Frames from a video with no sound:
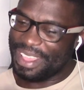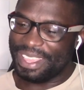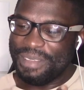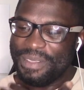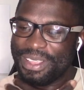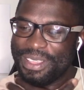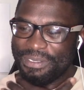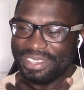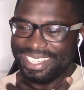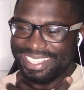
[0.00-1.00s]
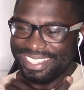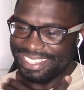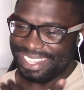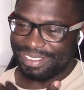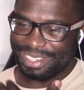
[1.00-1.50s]
keep down your face,
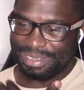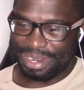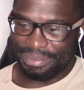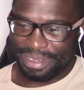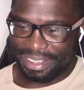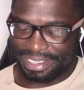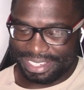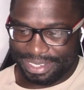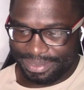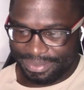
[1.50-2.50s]
cause that was a bit embarrassing.